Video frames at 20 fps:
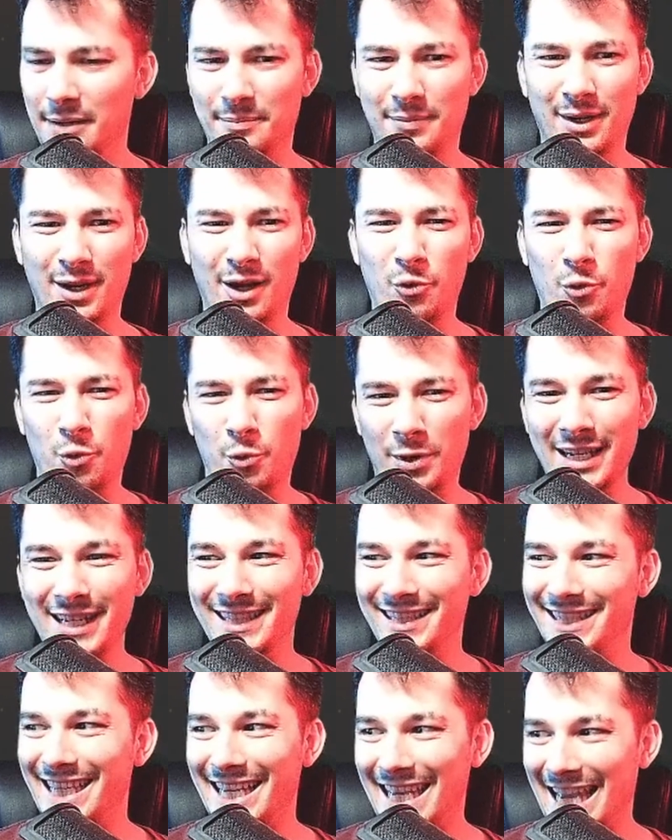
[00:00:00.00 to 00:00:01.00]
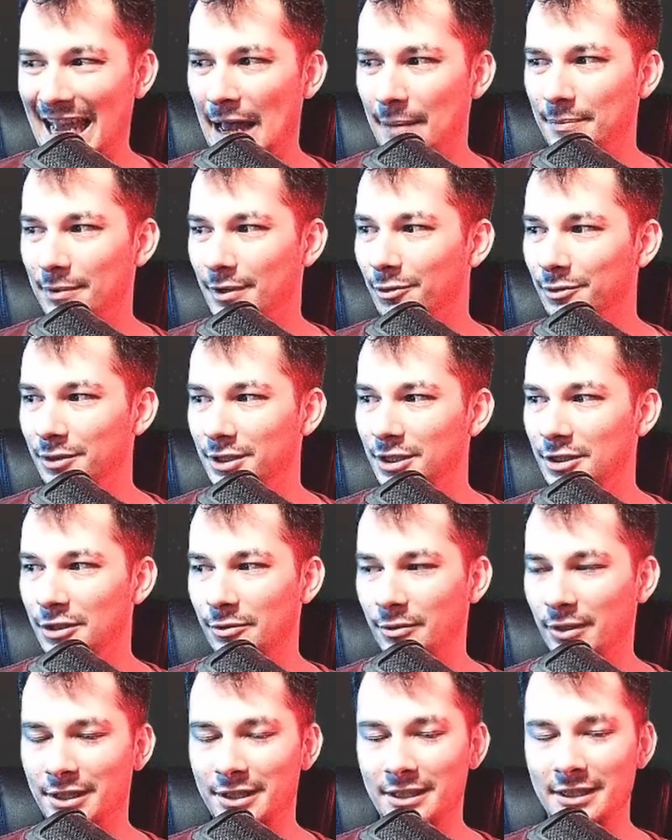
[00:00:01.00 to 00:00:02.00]
But a weekly cap at only
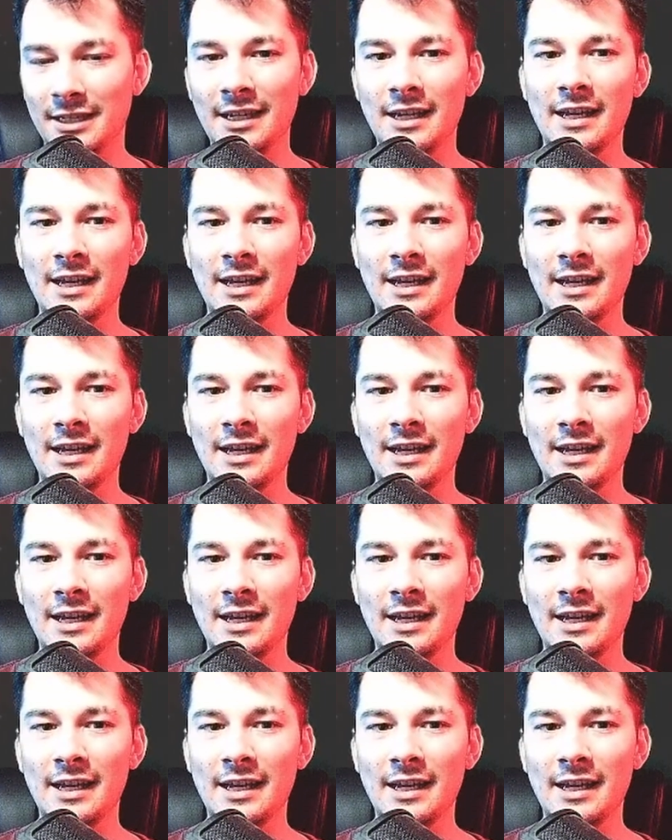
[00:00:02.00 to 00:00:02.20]
200.